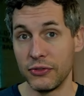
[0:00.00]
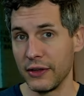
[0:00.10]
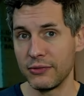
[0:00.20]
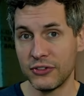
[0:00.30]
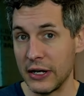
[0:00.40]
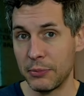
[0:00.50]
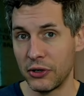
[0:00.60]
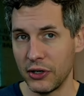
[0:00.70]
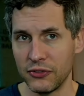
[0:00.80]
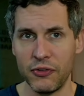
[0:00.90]
The
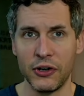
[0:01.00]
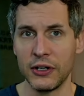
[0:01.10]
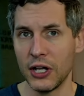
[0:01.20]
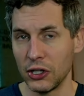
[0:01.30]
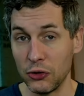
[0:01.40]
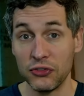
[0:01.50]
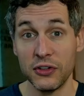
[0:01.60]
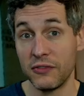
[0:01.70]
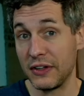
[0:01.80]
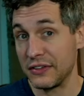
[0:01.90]
Sniper is very
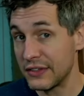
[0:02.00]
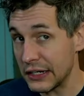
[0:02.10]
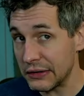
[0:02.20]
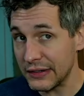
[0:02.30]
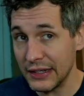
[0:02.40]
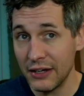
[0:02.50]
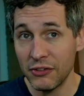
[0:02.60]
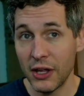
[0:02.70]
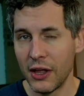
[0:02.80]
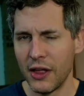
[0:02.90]
elusive and secretive.